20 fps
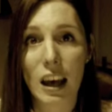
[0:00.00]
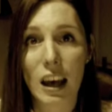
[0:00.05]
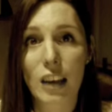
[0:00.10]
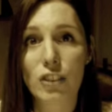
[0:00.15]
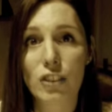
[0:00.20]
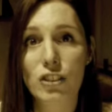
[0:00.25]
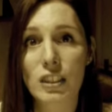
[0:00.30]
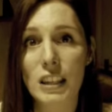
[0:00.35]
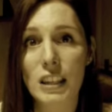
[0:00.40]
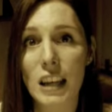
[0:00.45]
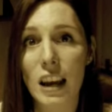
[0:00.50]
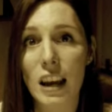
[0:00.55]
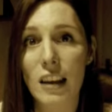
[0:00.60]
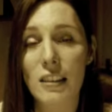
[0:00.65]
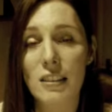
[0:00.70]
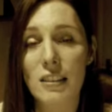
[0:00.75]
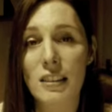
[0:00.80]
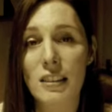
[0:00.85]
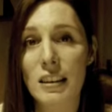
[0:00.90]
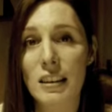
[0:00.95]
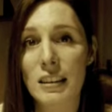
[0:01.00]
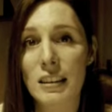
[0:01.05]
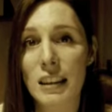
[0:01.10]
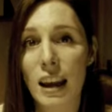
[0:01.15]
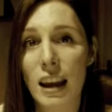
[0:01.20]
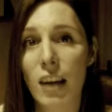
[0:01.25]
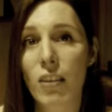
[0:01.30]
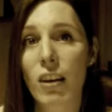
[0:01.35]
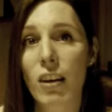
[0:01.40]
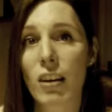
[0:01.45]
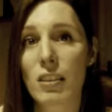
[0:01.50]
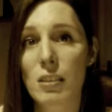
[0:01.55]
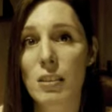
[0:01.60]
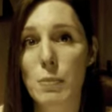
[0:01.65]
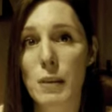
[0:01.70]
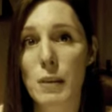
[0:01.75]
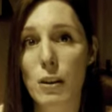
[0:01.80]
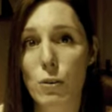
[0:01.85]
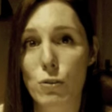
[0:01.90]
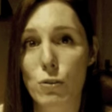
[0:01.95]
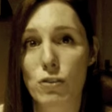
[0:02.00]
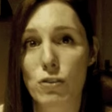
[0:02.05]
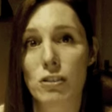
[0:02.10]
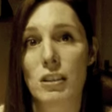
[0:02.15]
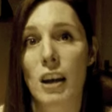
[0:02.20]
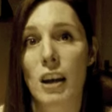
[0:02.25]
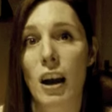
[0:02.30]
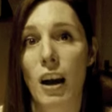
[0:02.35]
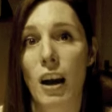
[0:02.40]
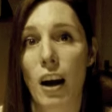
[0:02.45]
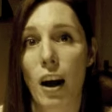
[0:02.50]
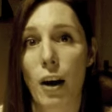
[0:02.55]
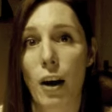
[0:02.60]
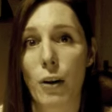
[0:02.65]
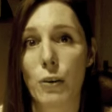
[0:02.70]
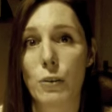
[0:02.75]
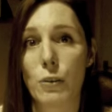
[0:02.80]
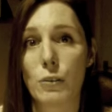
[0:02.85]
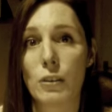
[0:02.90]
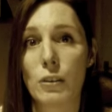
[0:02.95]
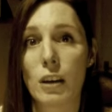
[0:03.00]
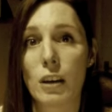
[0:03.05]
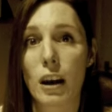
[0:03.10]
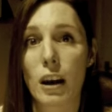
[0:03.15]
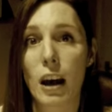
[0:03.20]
She has now going to be launching her own